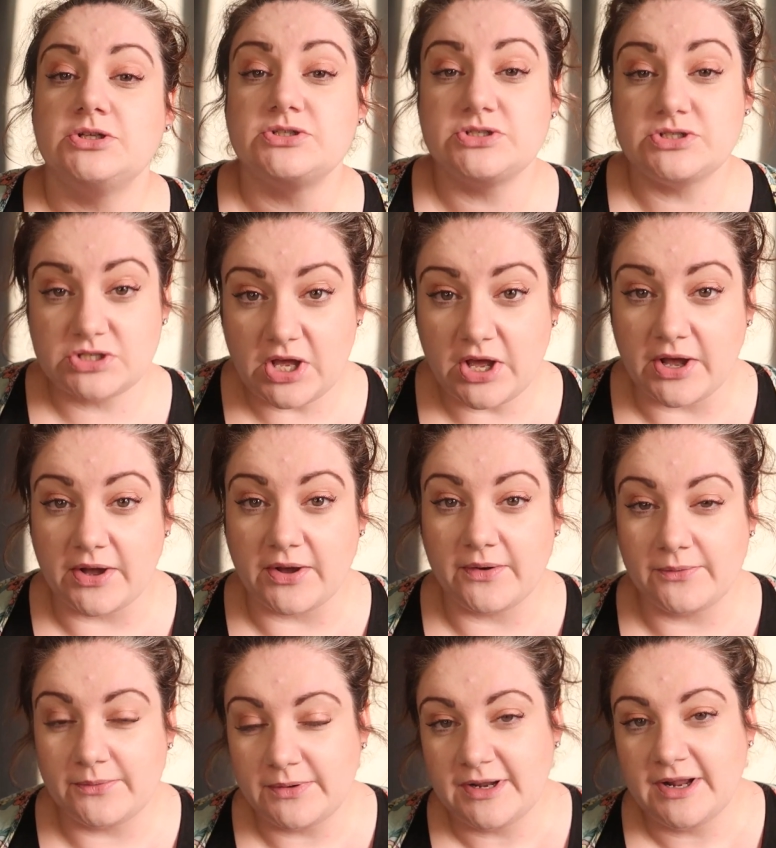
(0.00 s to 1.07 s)

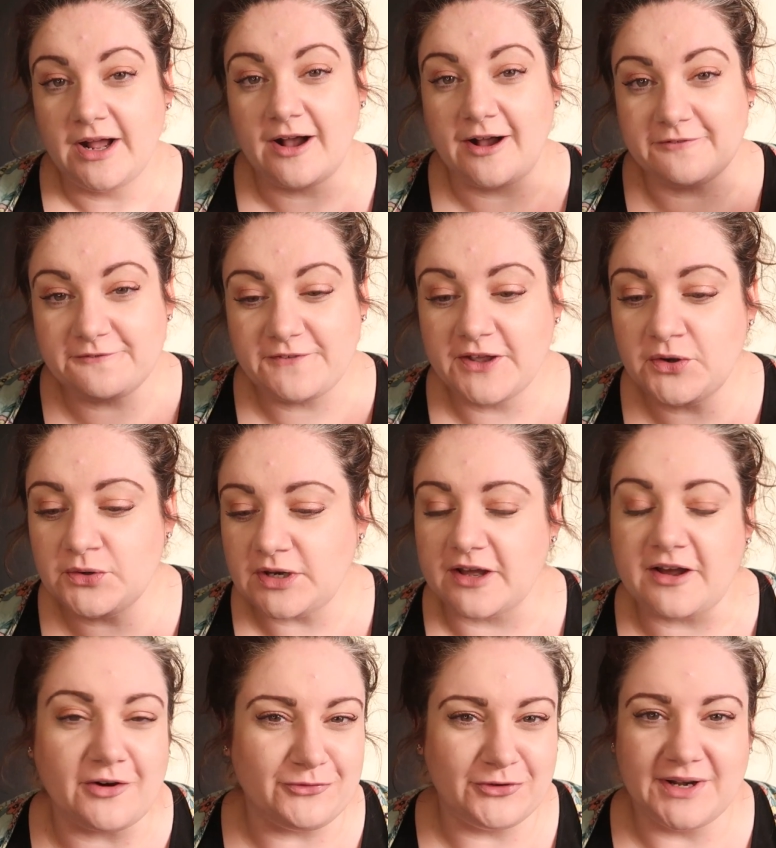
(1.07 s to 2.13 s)
So I feel
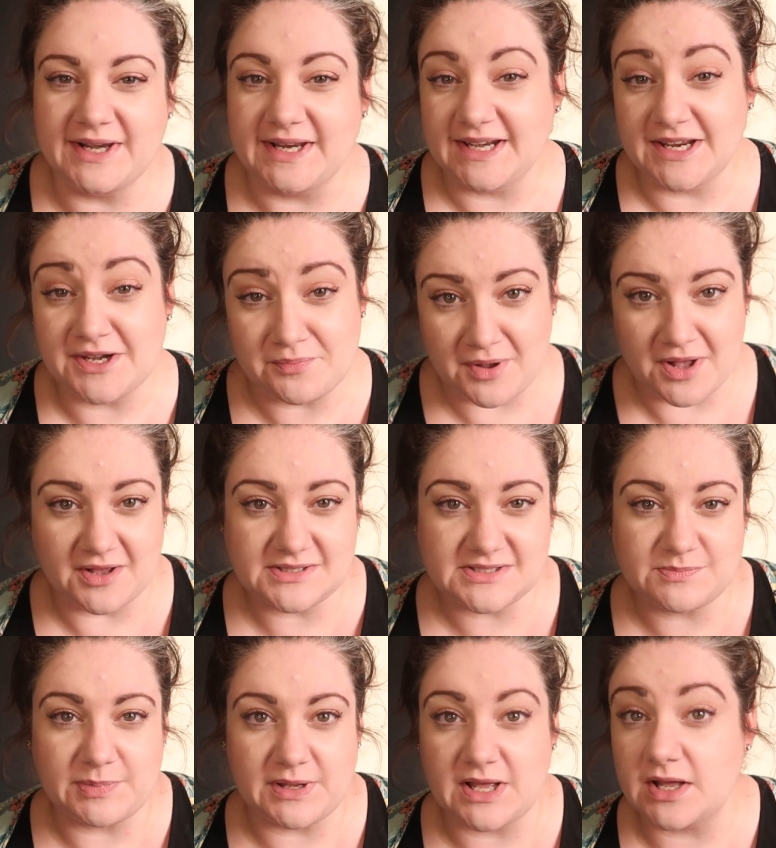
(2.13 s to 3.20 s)
like I really need a
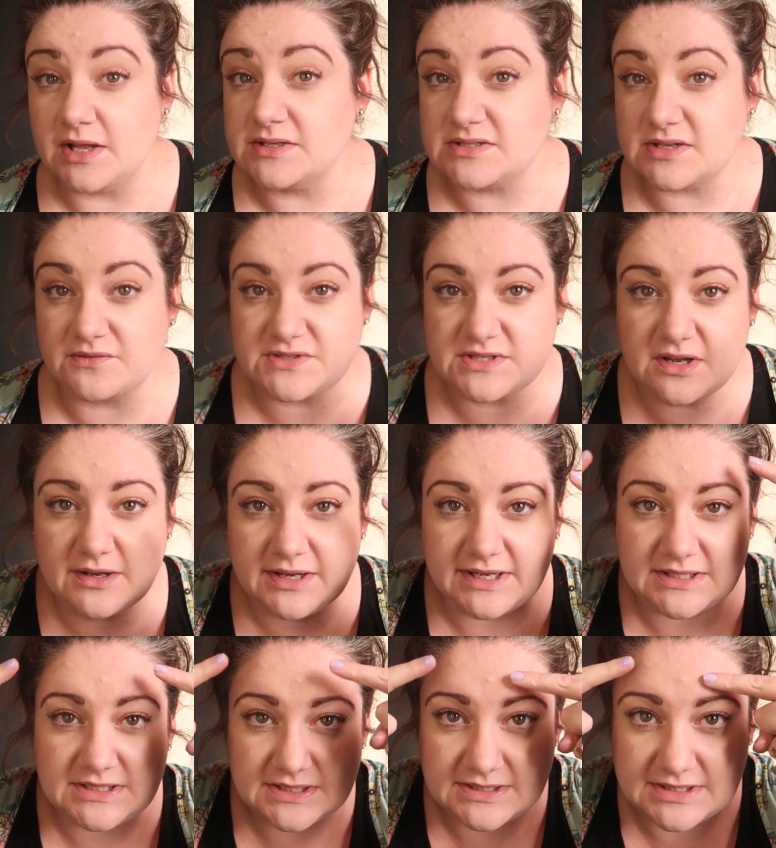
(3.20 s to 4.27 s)
mask because I've
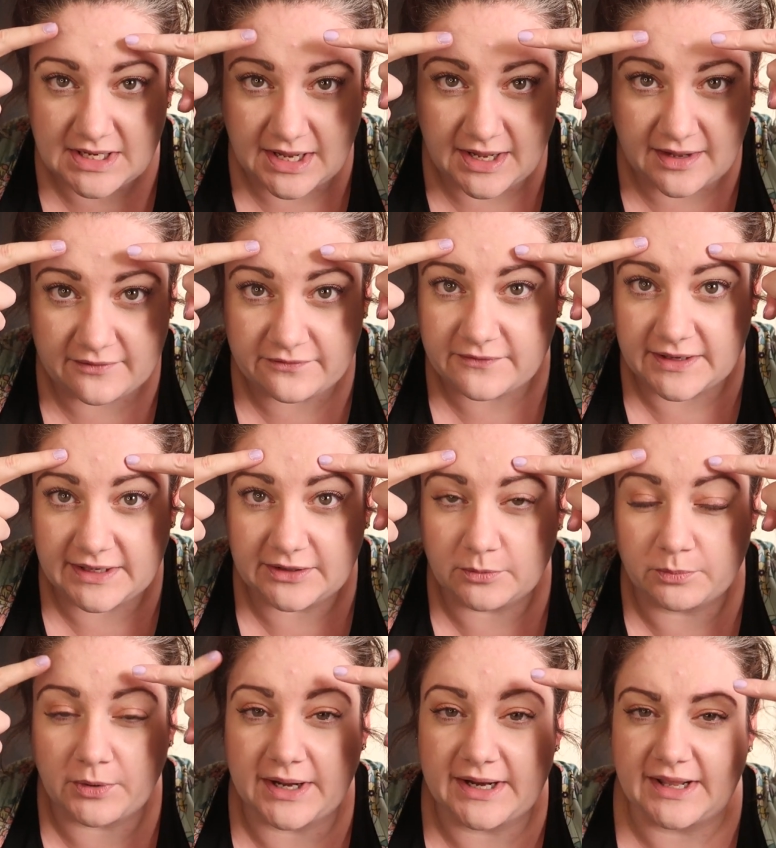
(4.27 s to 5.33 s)
started to have a
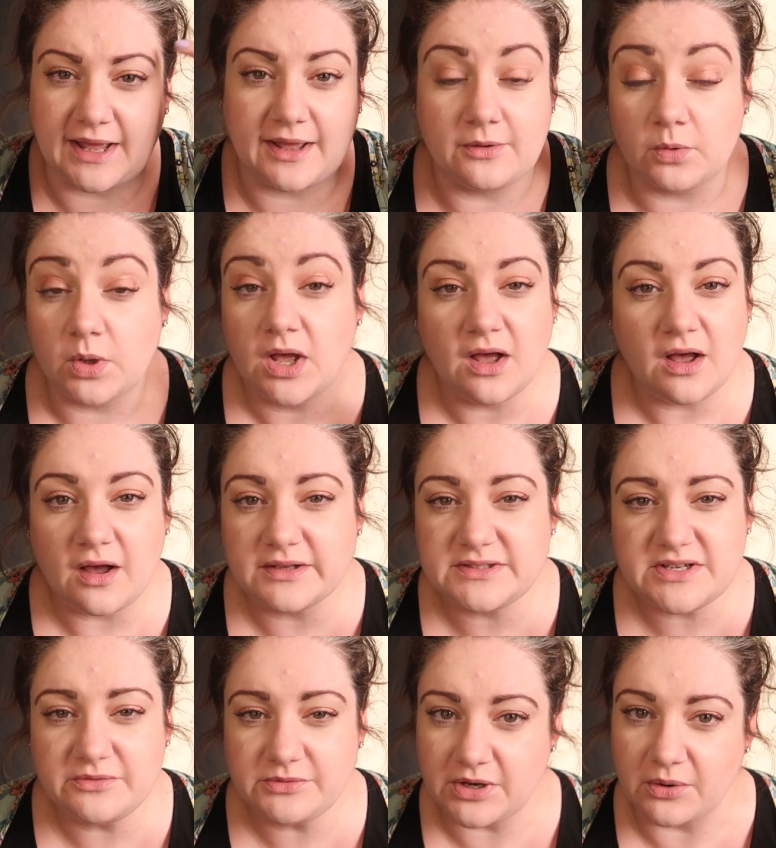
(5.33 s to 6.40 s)
little breakout. I
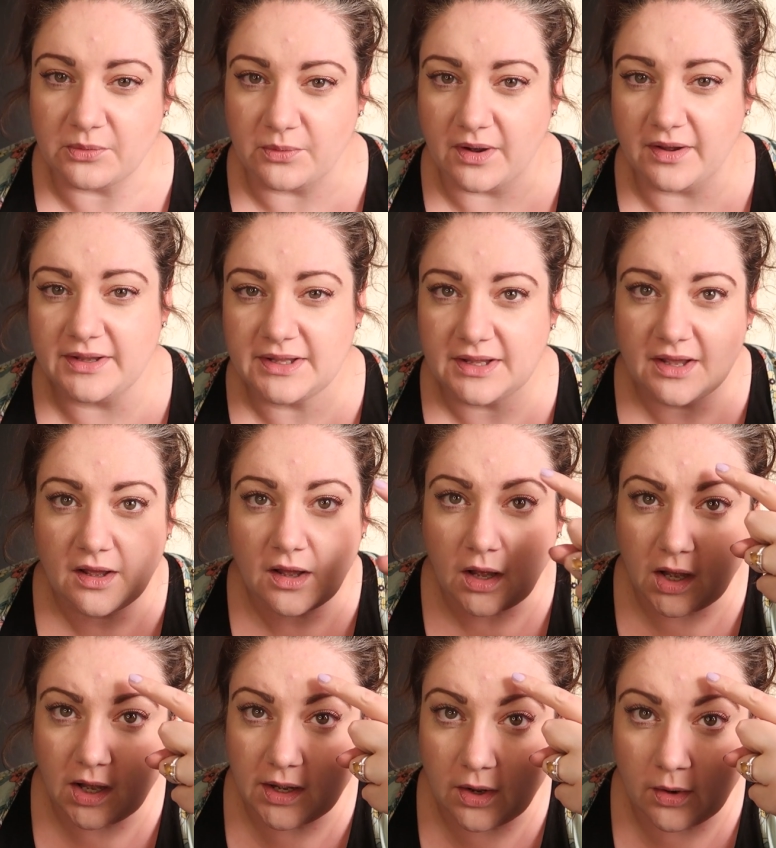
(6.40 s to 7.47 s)
don't know why.
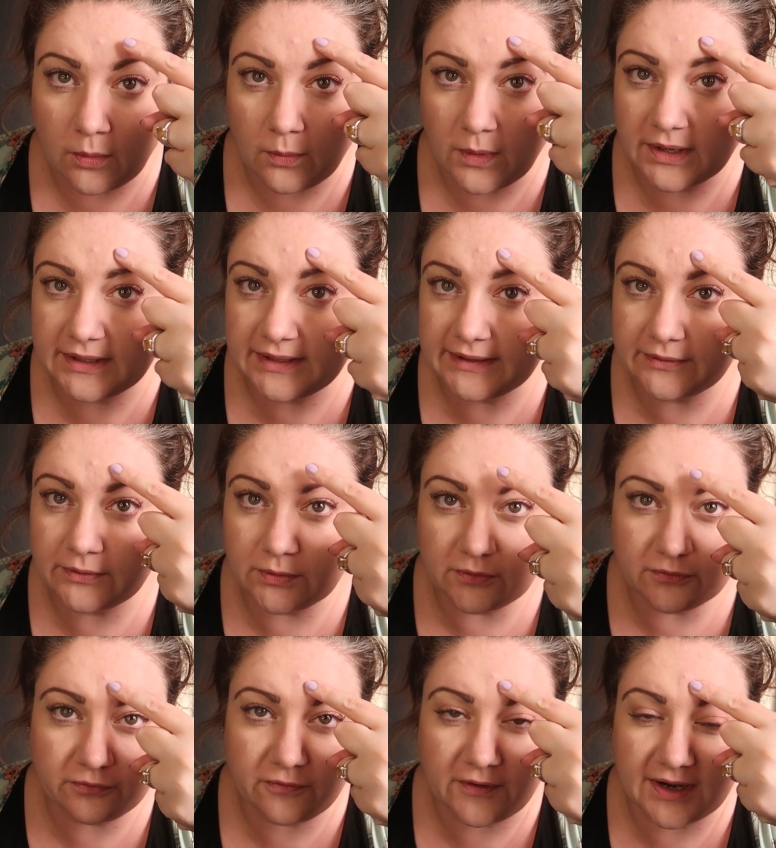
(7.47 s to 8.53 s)
I got one
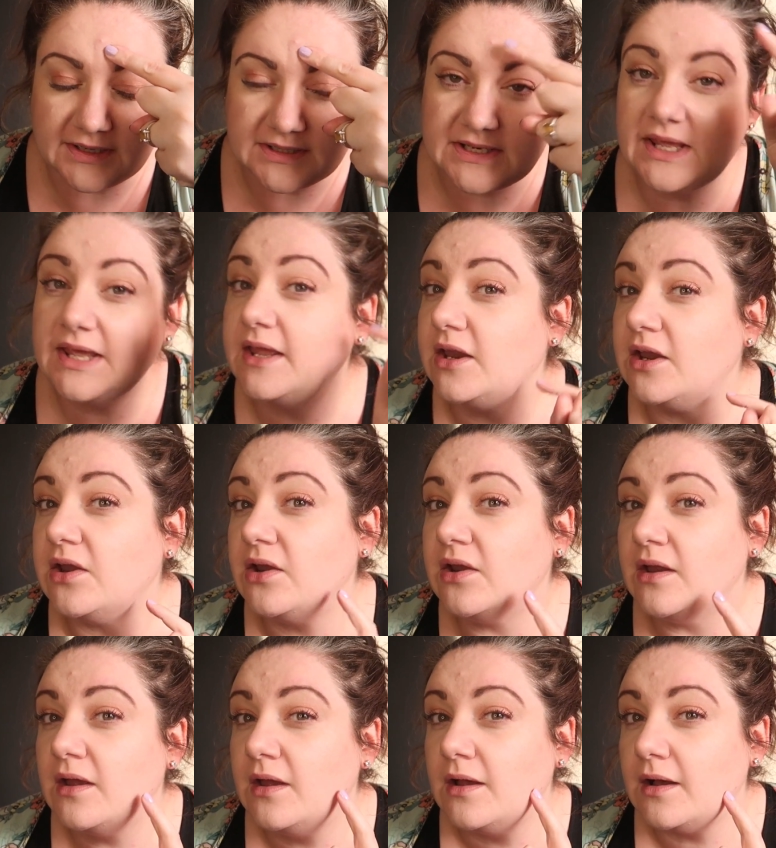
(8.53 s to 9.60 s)
little friend
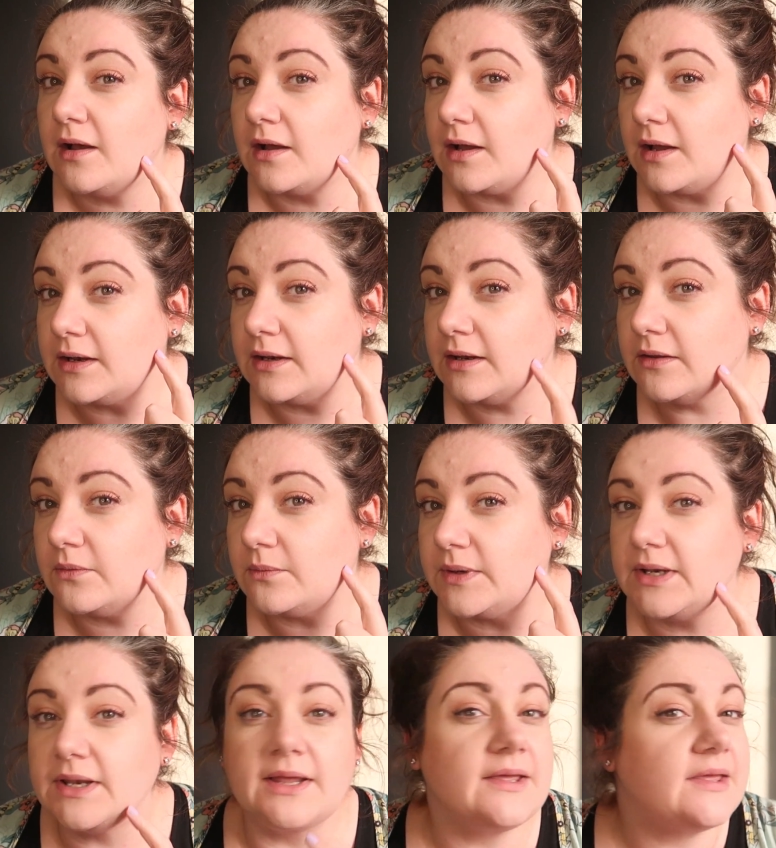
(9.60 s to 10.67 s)
here, I got another
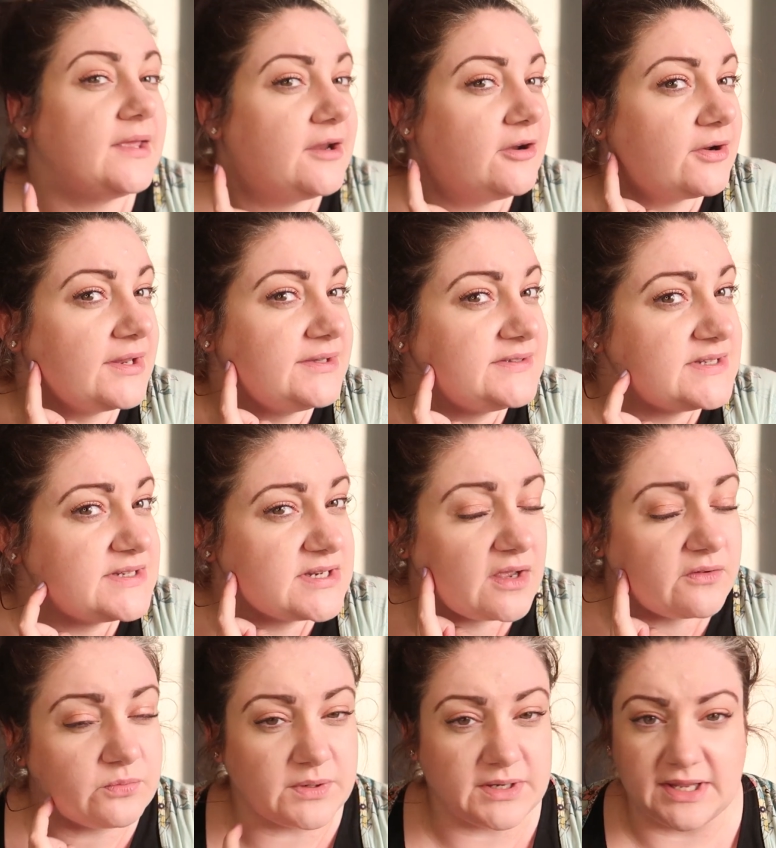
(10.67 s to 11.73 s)
one like here, and I did
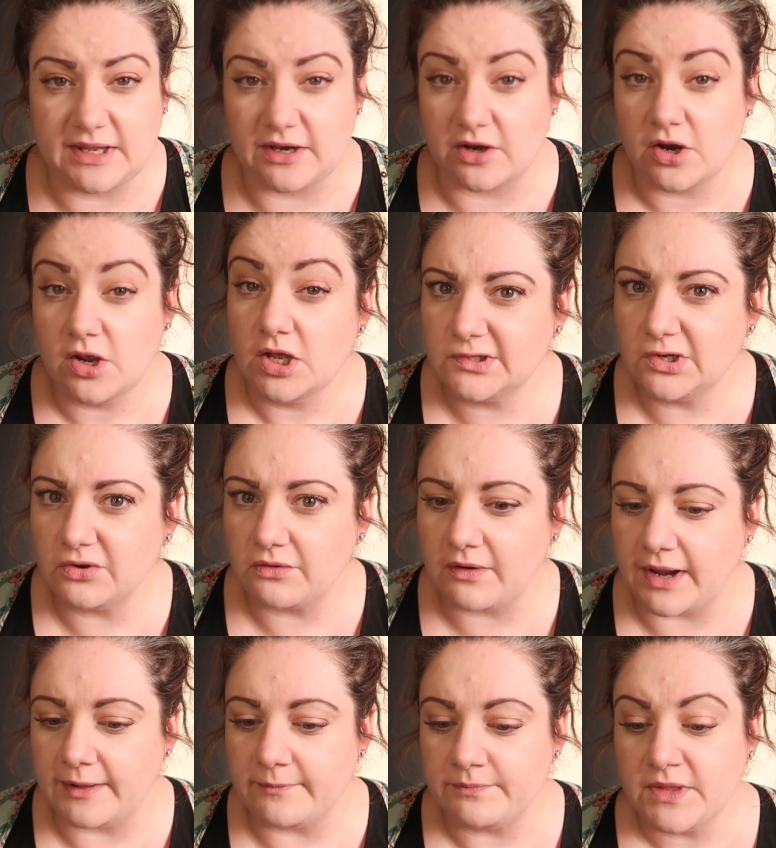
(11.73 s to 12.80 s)
have one here. Not
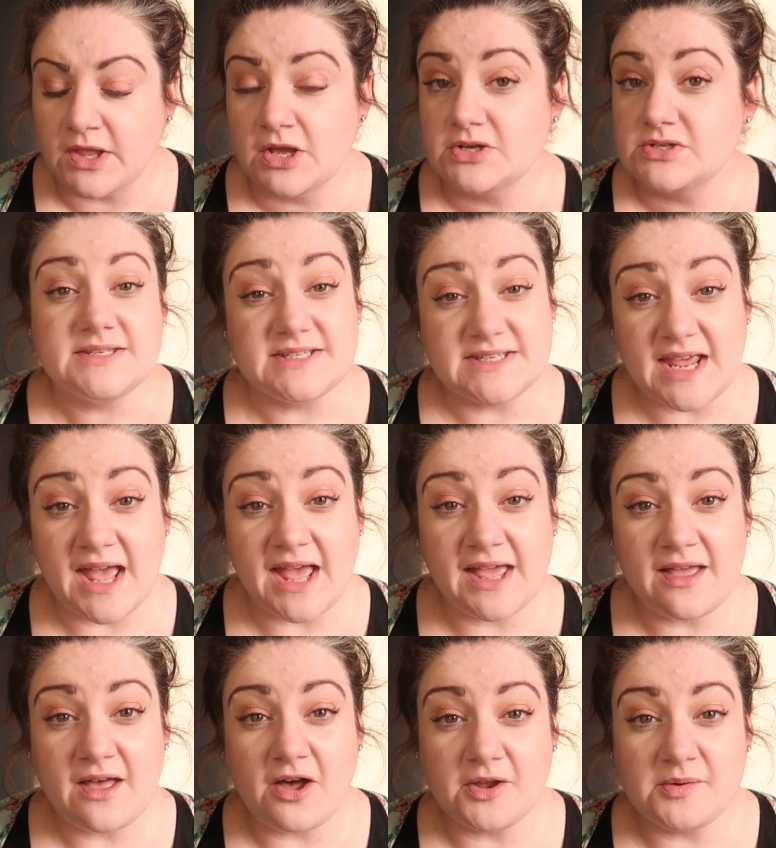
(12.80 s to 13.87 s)
great.
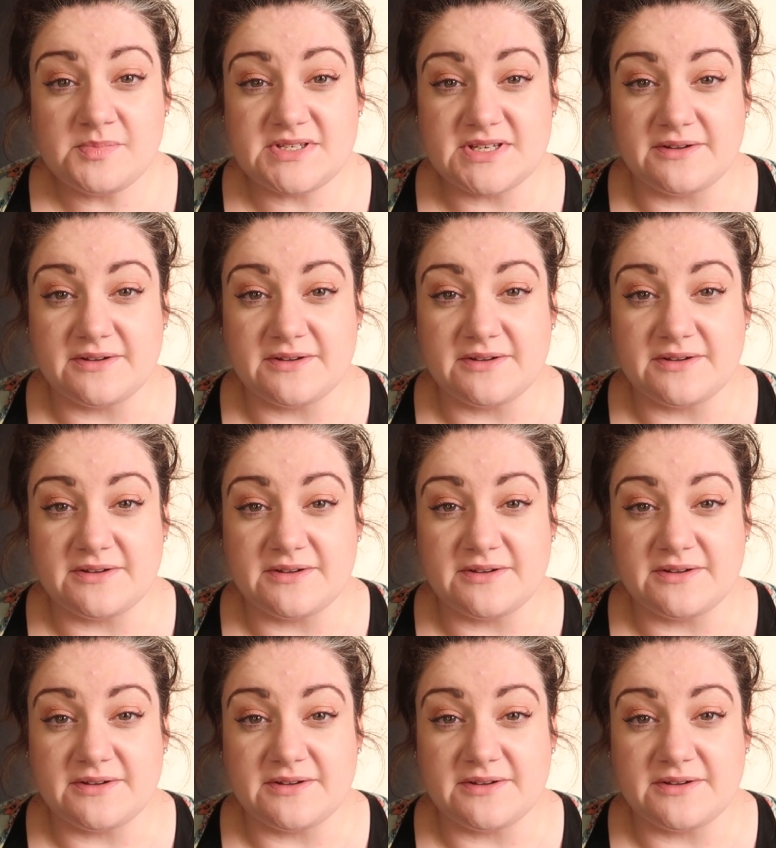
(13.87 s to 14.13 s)
Today I'm